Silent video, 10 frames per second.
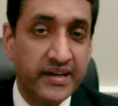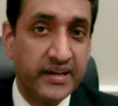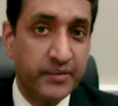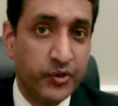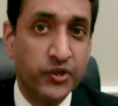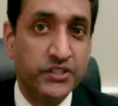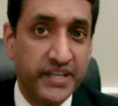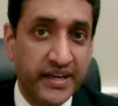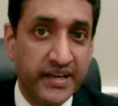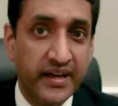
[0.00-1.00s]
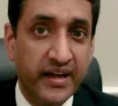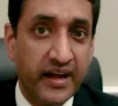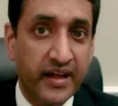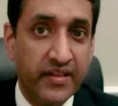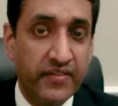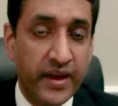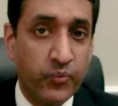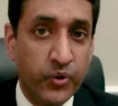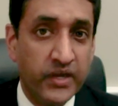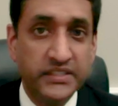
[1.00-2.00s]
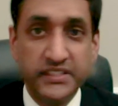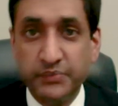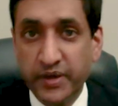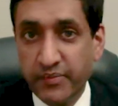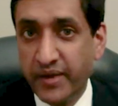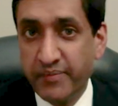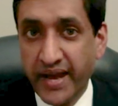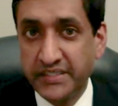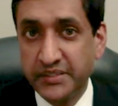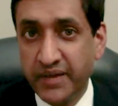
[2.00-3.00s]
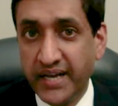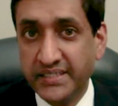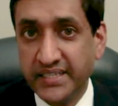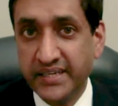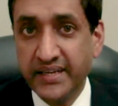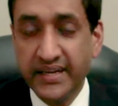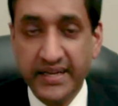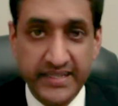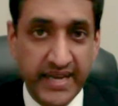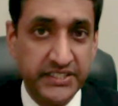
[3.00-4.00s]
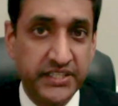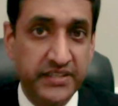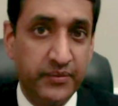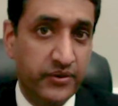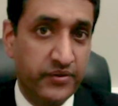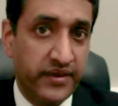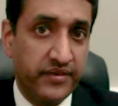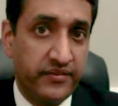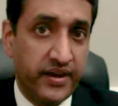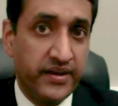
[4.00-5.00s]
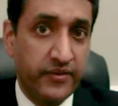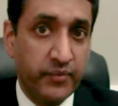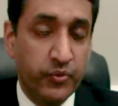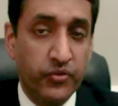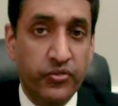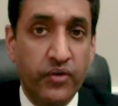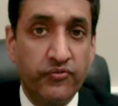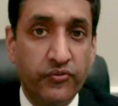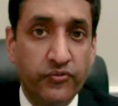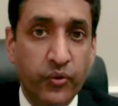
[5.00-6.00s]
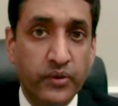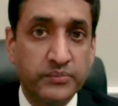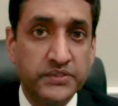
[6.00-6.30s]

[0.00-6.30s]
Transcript: emerging that wouldn't just be about maximizing attention, that would try to create more thoughtful forums.